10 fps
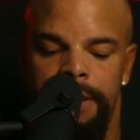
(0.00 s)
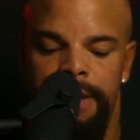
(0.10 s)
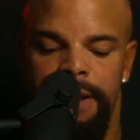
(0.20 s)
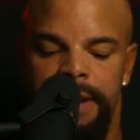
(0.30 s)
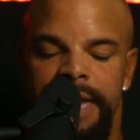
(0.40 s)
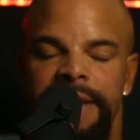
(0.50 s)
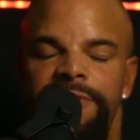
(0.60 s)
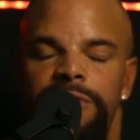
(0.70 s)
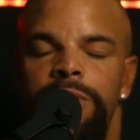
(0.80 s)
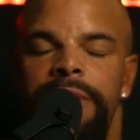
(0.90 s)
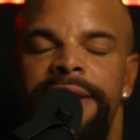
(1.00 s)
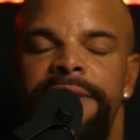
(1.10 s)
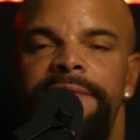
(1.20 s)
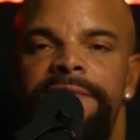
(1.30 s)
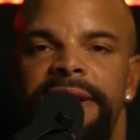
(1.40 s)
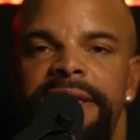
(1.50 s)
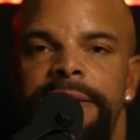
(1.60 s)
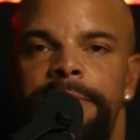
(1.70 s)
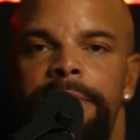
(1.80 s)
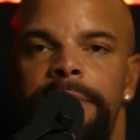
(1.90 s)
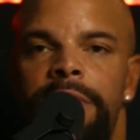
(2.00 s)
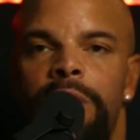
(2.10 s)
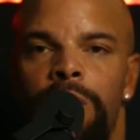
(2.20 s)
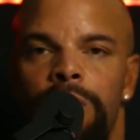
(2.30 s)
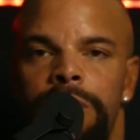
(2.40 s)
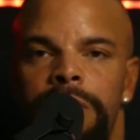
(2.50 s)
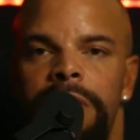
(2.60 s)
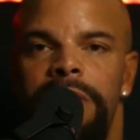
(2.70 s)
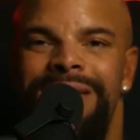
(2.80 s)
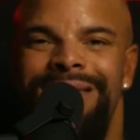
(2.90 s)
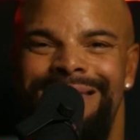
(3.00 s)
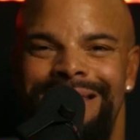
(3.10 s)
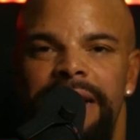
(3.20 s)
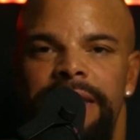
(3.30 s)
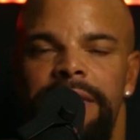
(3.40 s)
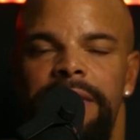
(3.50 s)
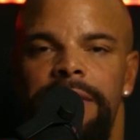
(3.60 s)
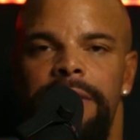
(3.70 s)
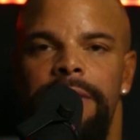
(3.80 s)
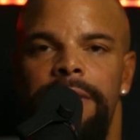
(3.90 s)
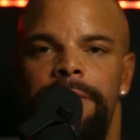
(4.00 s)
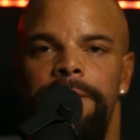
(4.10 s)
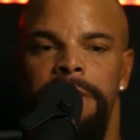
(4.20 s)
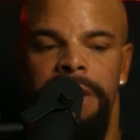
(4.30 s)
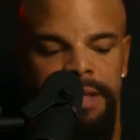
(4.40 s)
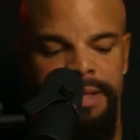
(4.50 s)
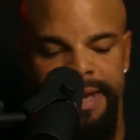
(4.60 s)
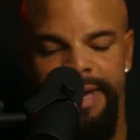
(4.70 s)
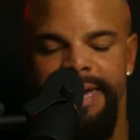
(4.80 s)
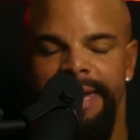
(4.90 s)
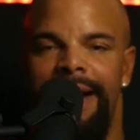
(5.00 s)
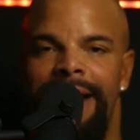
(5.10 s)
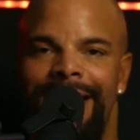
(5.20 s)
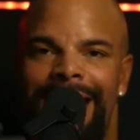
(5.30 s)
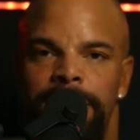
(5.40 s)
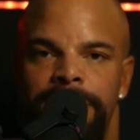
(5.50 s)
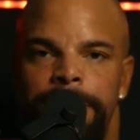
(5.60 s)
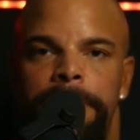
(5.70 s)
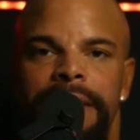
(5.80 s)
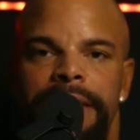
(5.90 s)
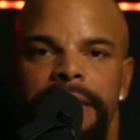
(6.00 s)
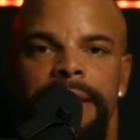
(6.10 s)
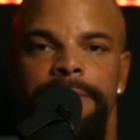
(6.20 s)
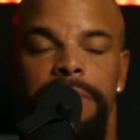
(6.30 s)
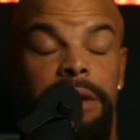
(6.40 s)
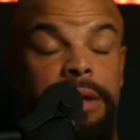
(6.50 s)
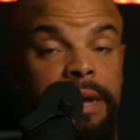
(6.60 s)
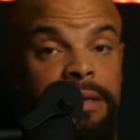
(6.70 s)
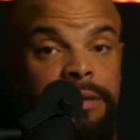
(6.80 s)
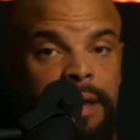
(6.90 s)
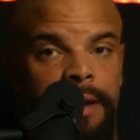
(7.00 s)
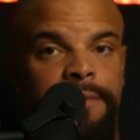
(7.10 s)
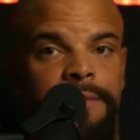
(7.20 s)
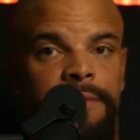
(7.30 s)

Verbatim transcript: leaves you in a victimhood state. Taking accountability, it's tough.